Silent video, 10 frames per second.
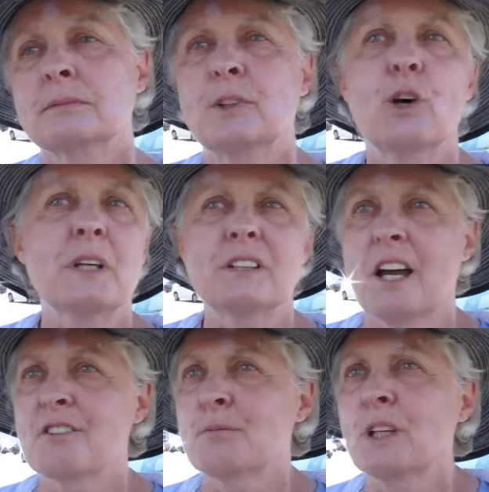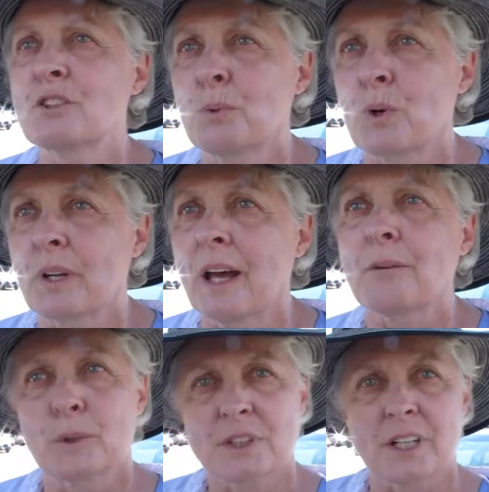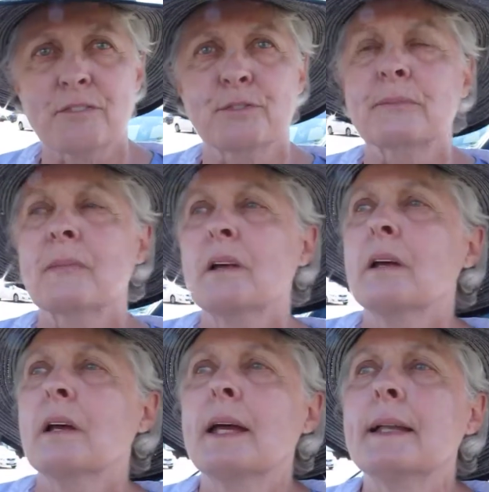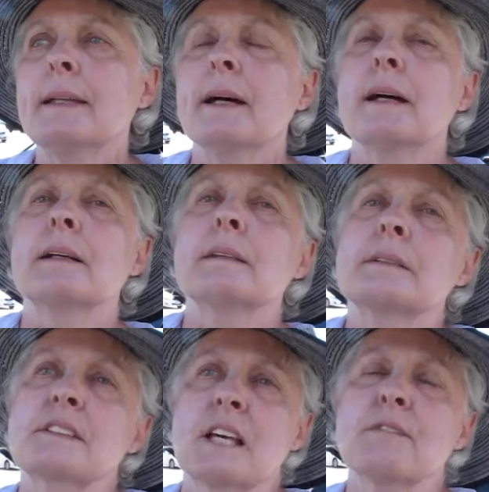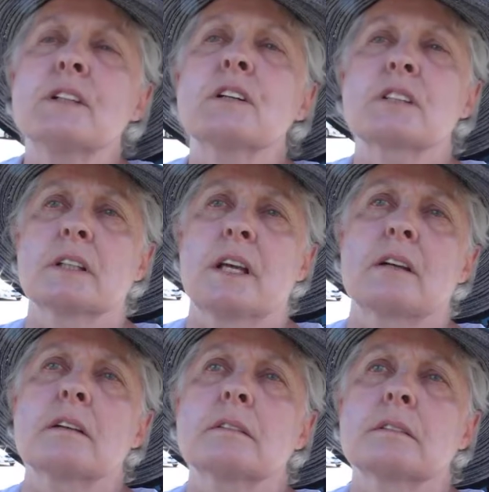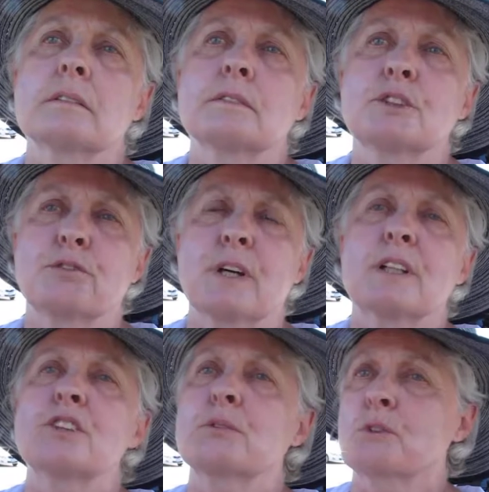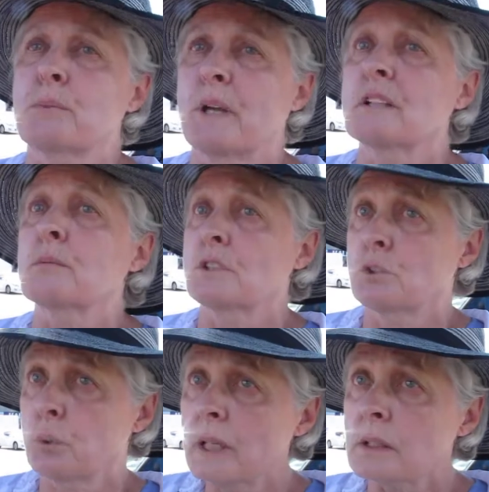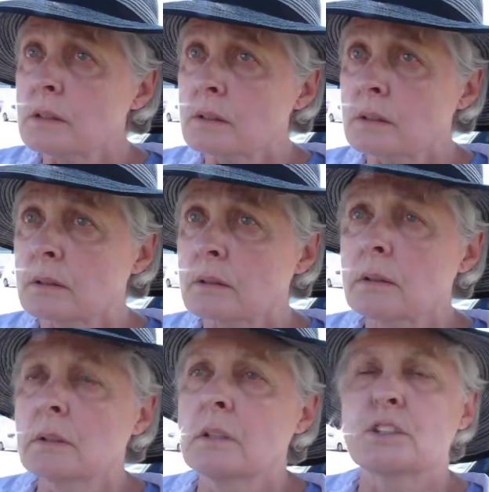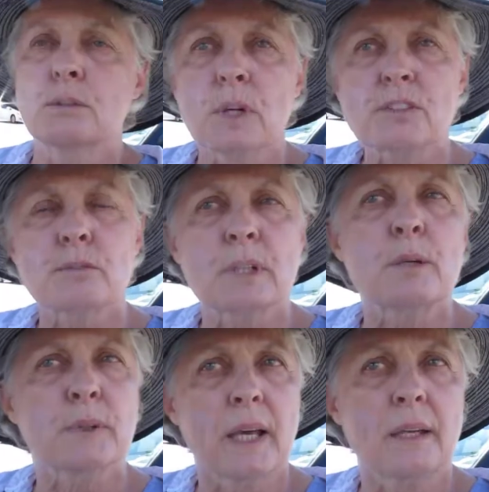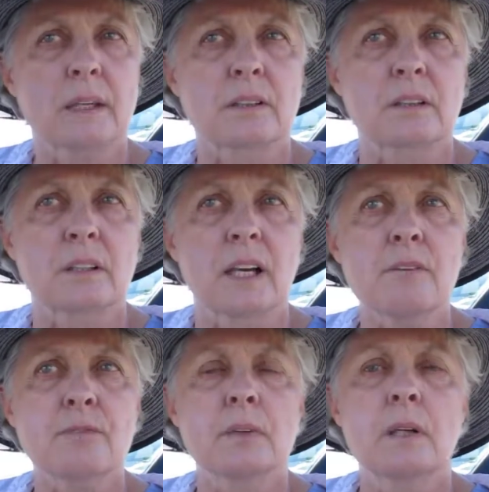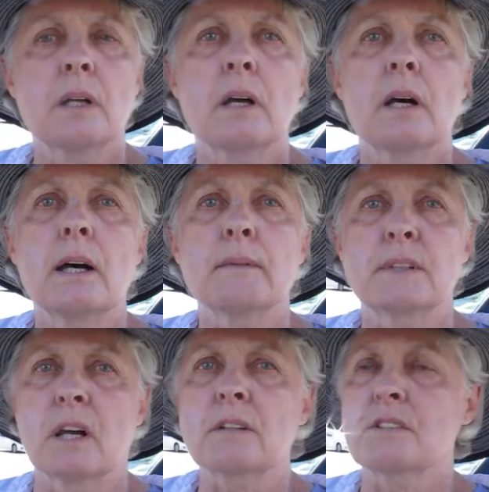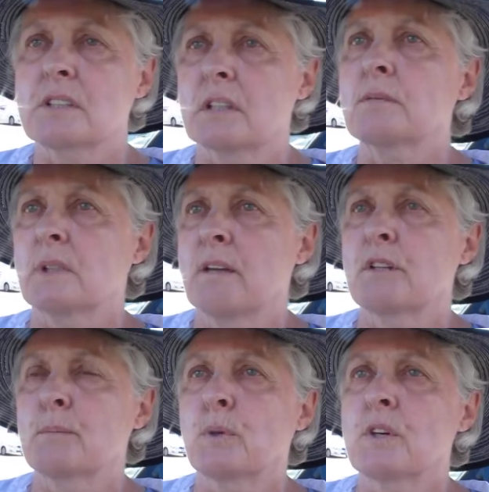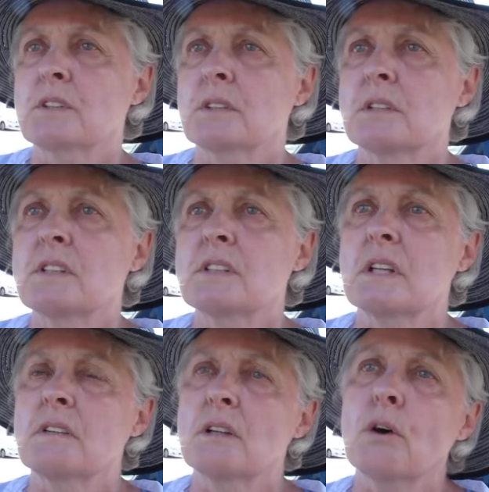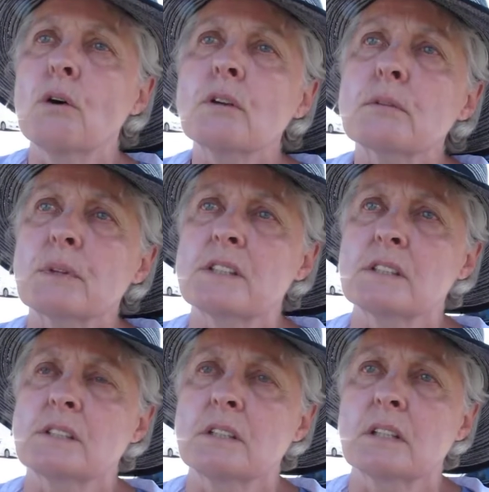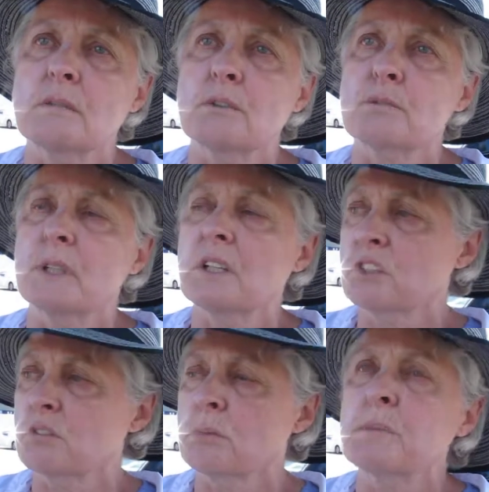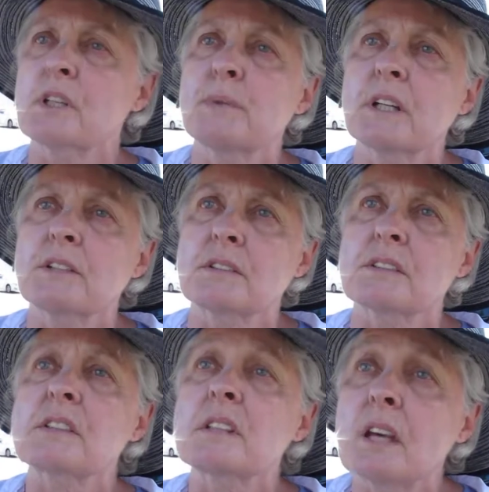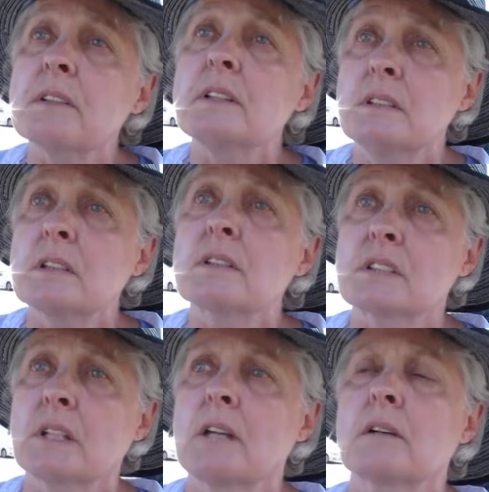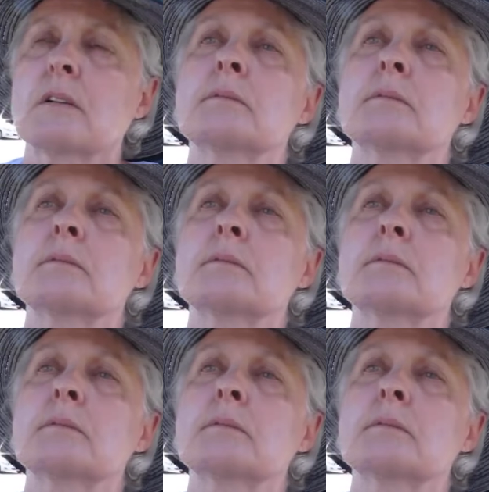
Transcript: Nobody dies from being sworn at, we're tough. And 7 years later, she found out she was pregnant with twins. She wasn't really planning it in her life. A doctor said, we'll have an abortion. And she said the only reason she didn't was because she remembered the pictures 7 years later.